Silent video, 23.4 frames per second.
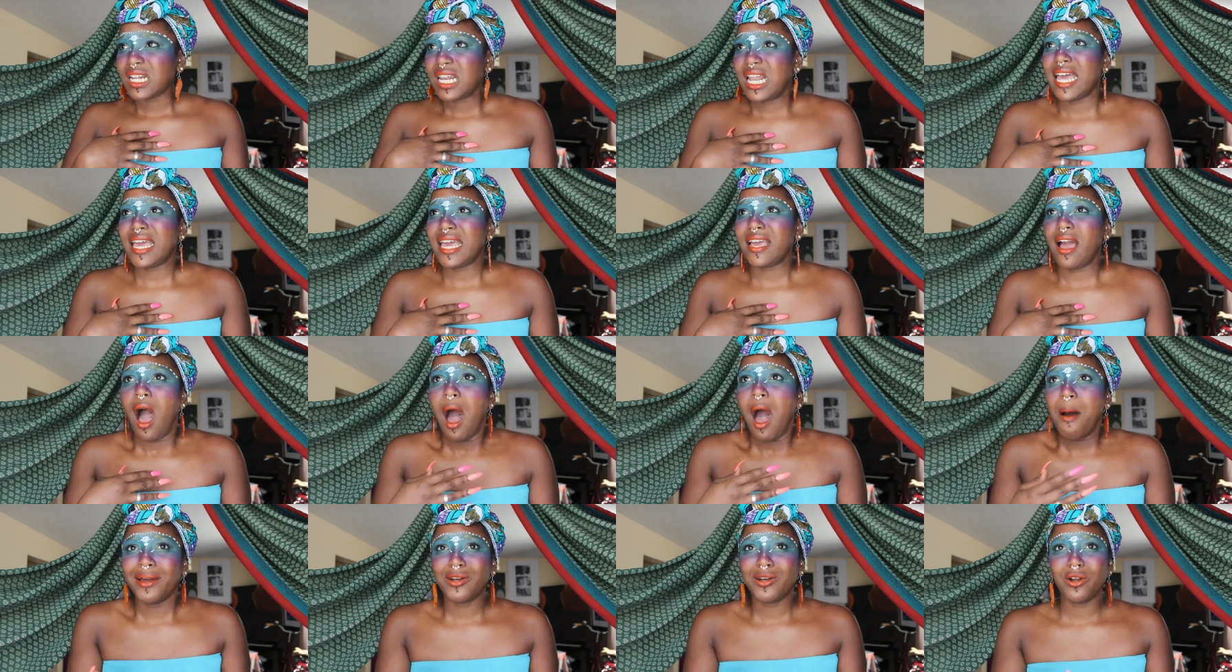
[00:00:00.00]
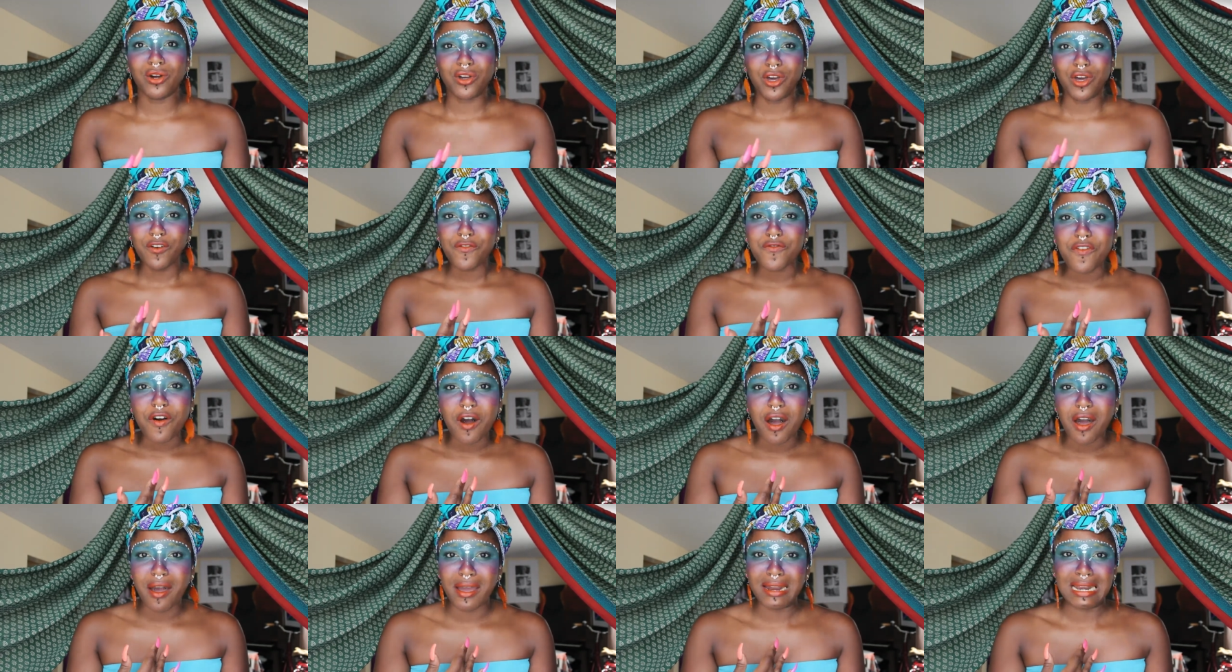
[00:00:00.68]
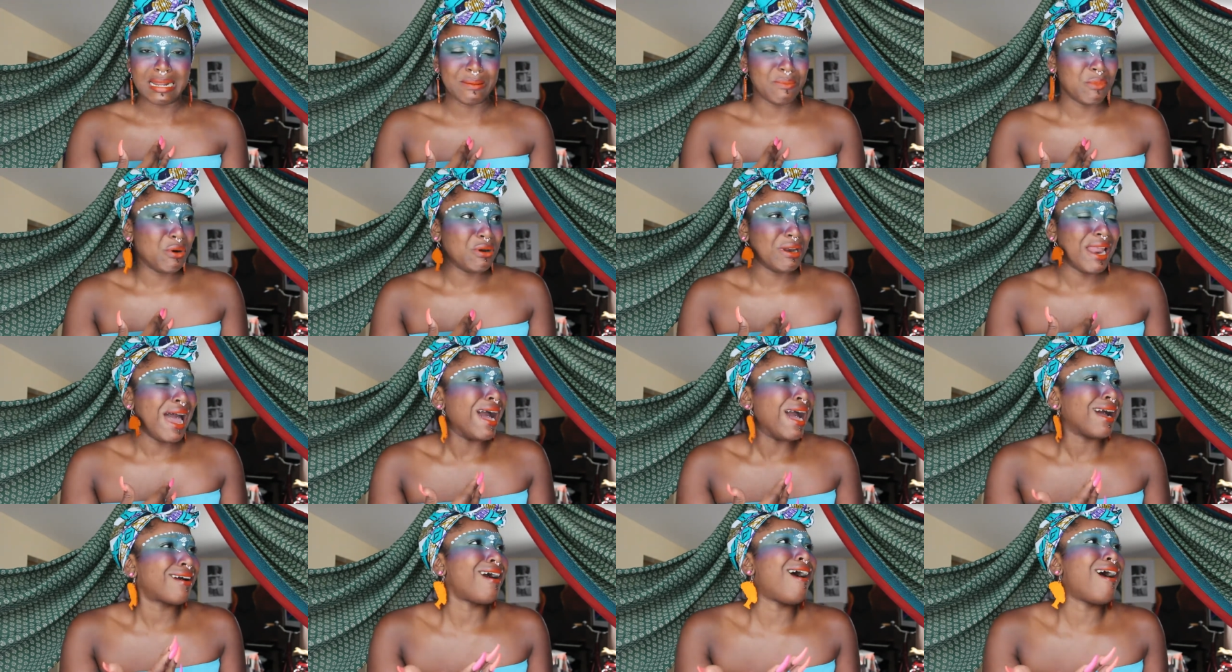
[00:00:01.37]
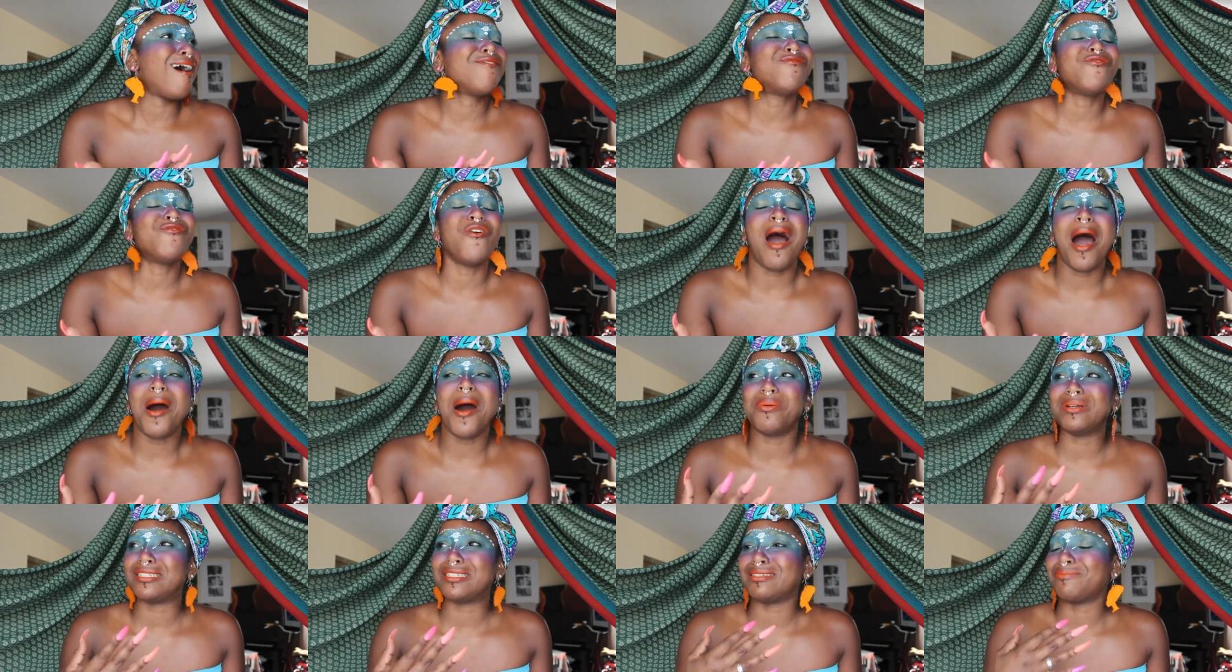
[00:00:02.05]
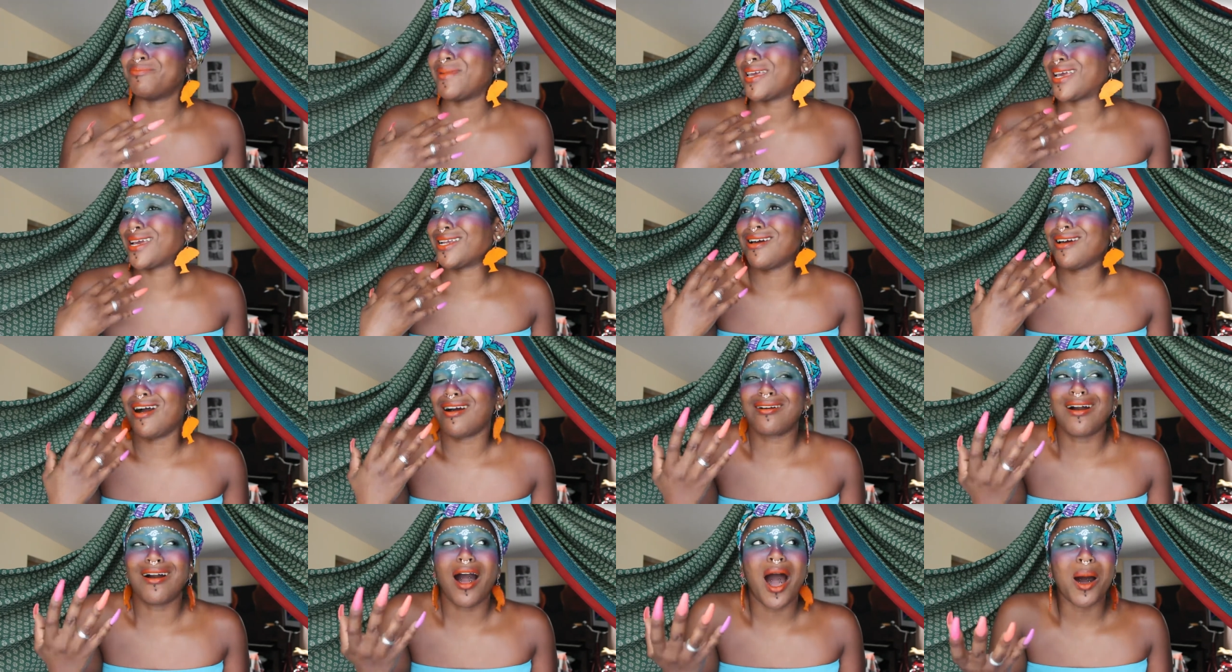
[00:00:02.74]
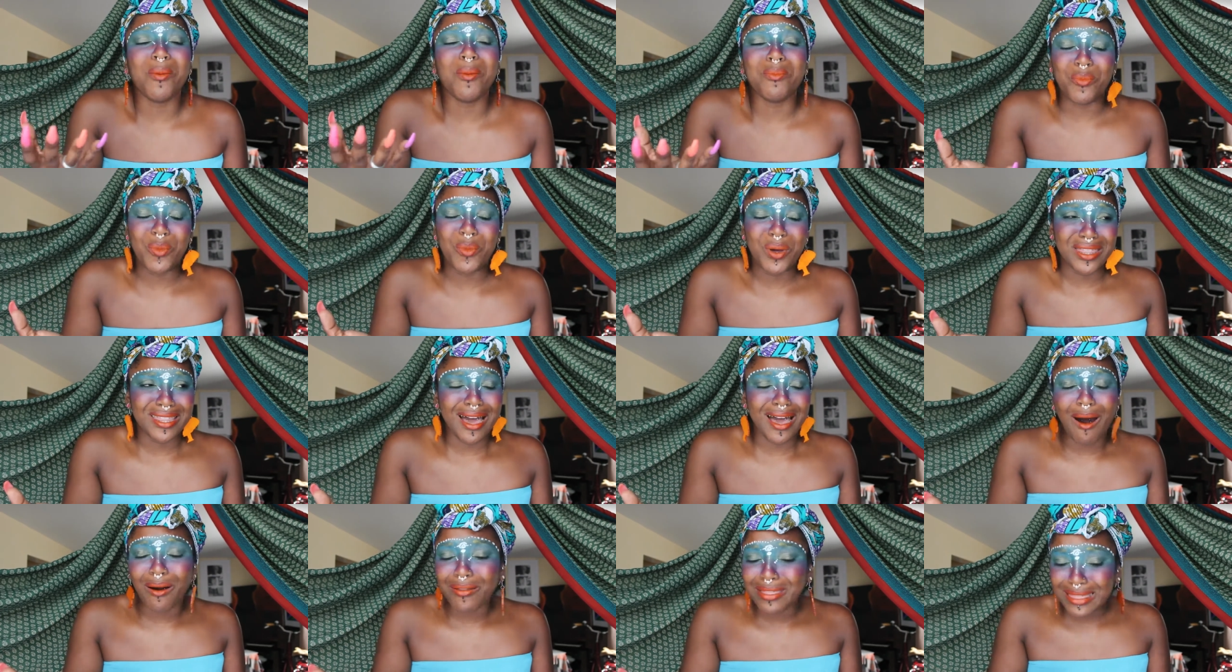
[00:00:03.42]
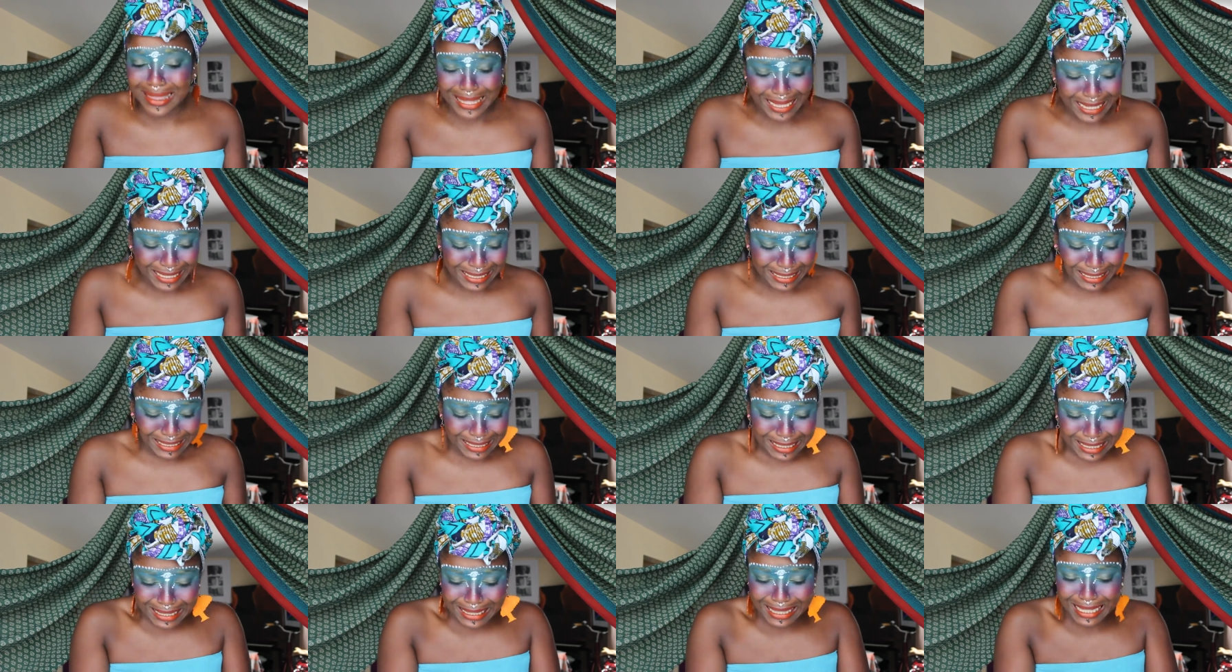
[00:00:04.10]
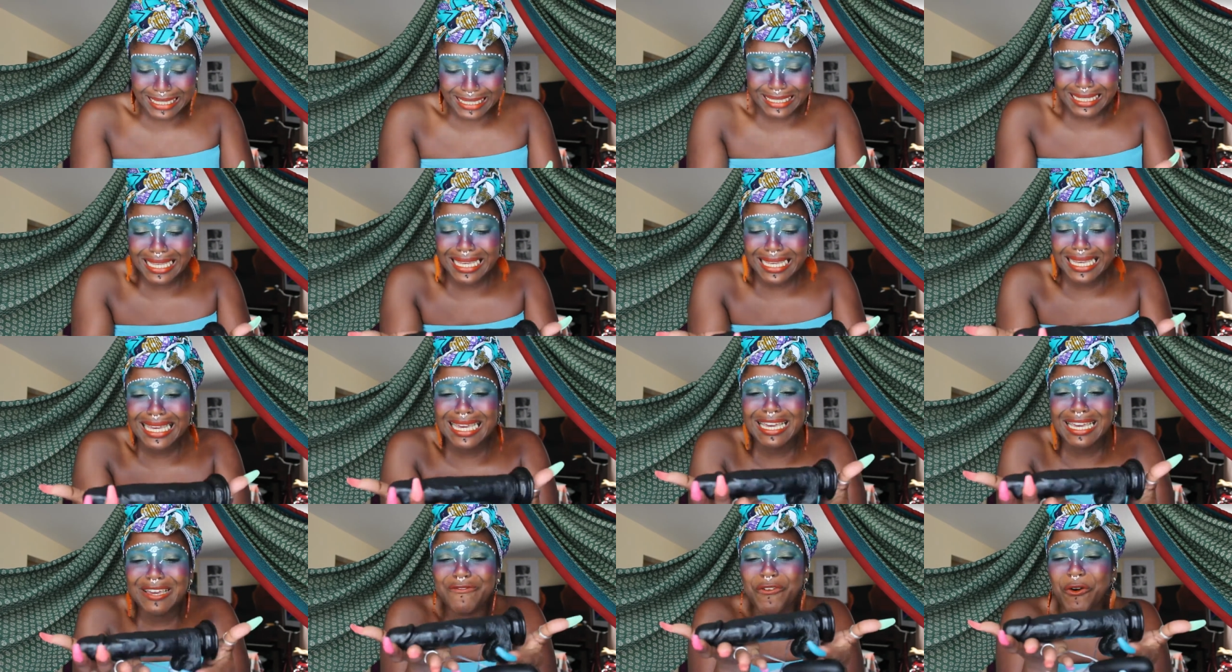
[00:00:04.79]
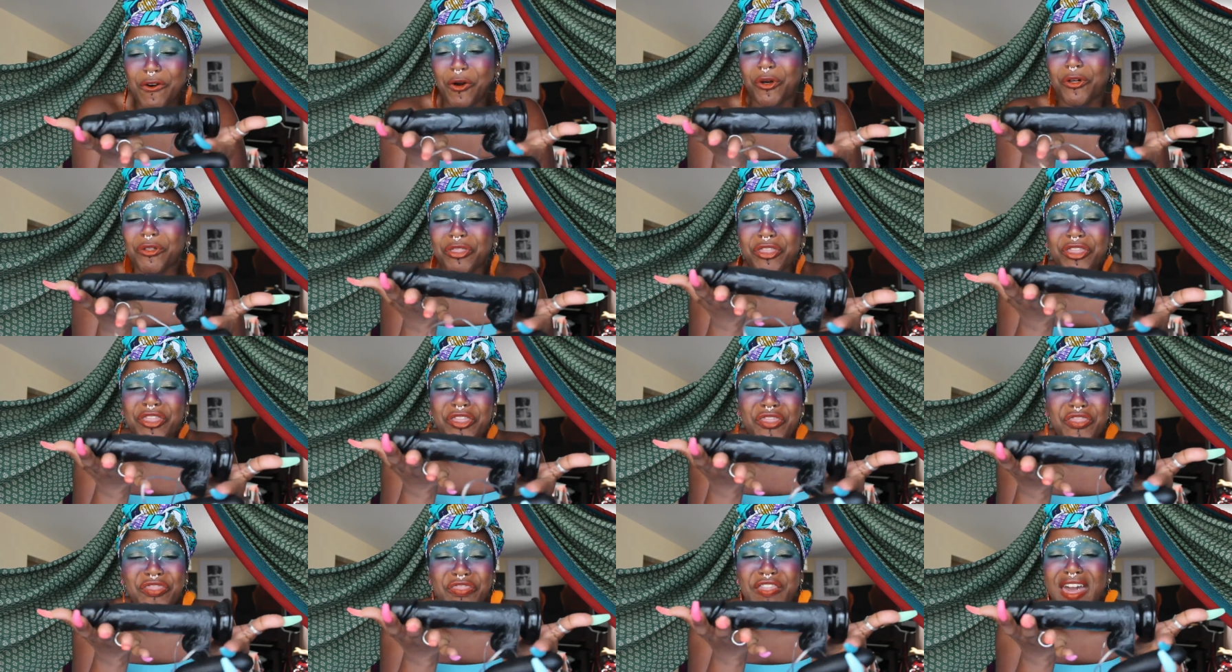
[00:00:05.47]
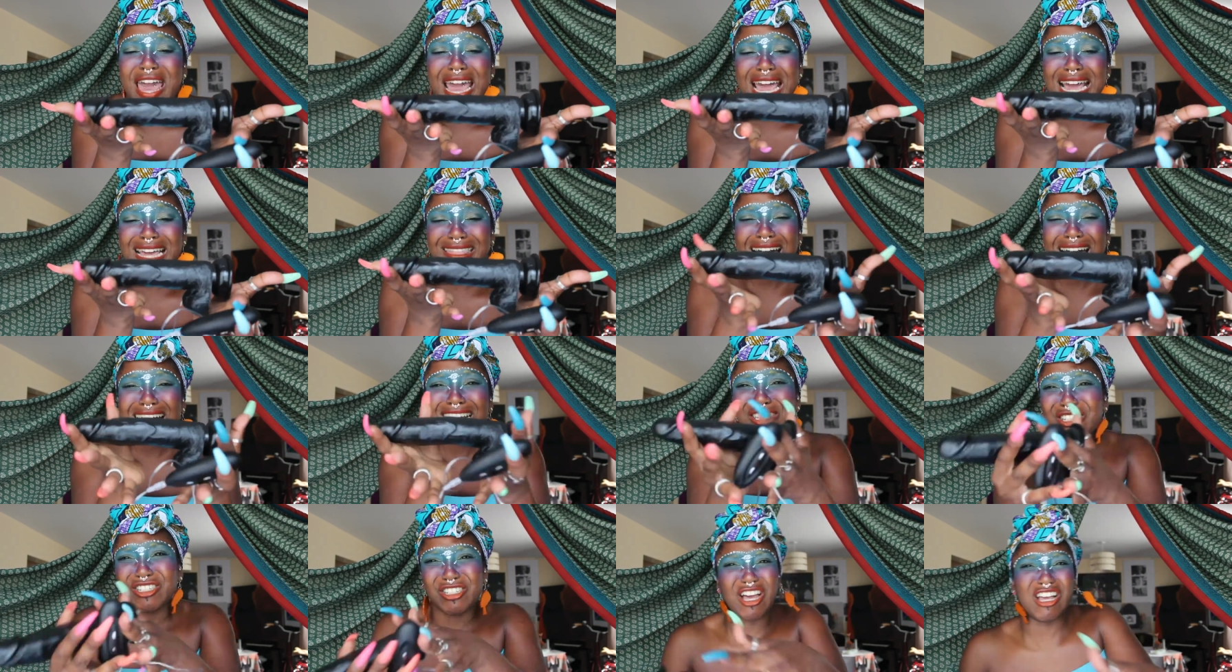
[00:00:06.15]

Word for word: like am I not good for her anymore like I thought I was just making her come without this this evil thing that's